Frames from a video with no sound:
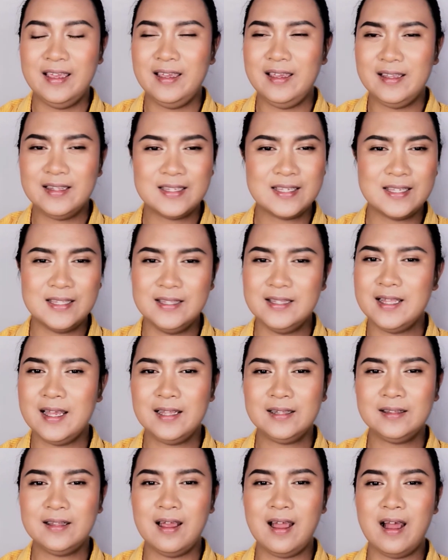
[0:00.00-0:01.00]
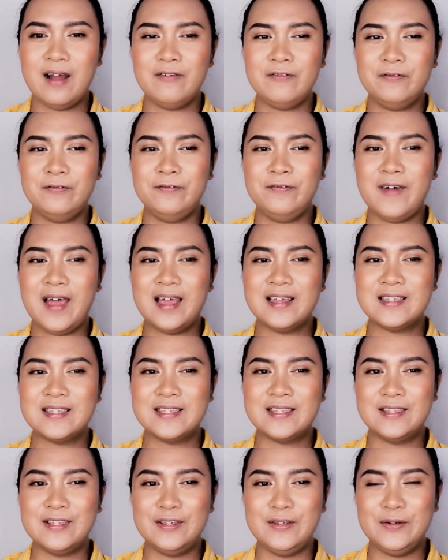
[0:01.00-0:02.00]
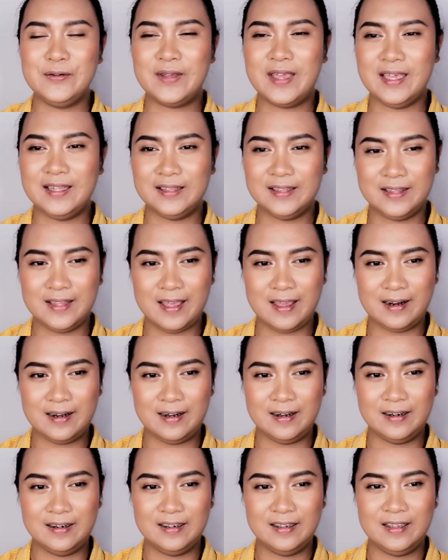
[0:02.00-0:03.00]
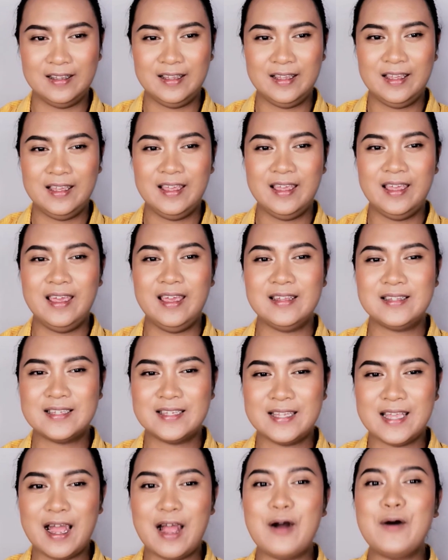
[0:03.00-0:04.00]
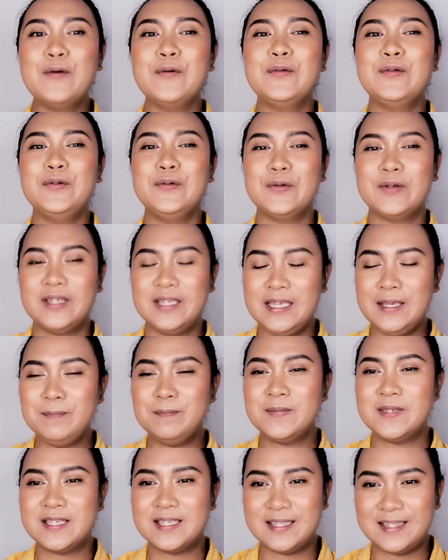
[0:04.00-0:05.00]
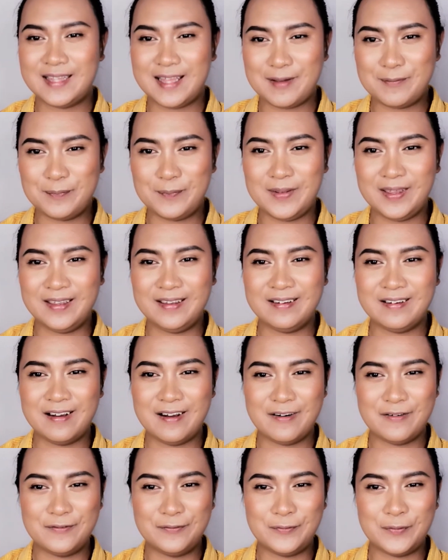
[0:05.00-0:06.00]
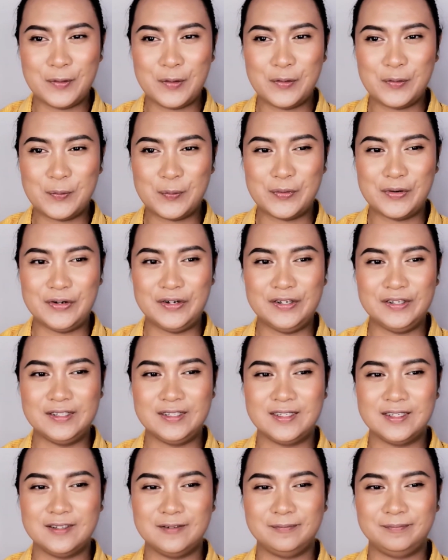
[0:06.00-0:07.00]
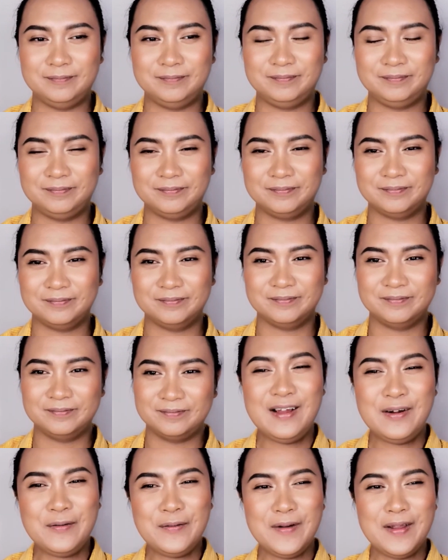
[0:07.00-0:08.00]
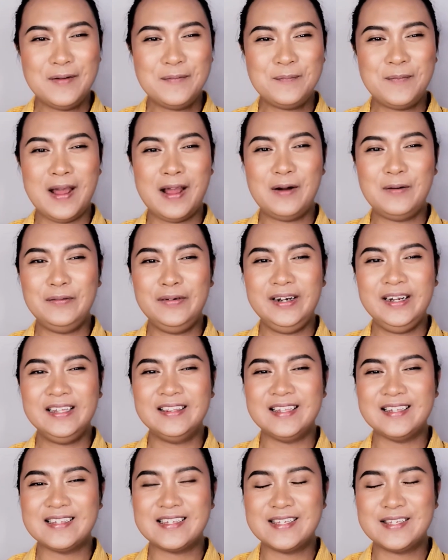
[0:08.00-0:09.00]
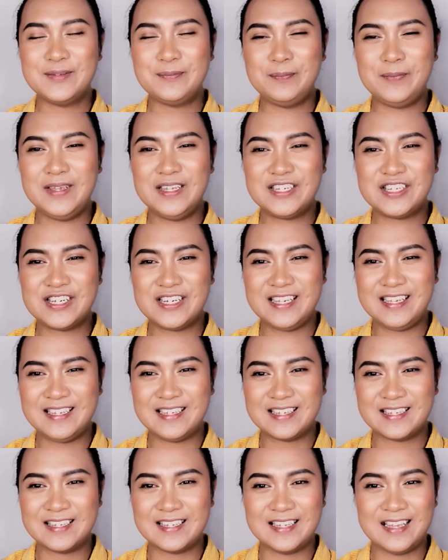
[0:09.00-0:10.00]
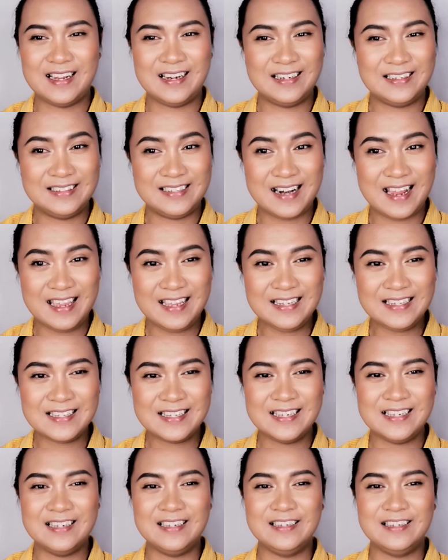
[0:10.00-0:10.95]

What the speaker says: It's not how fast you get there, it's how you keep stepping forward. How empowering that speech is, right?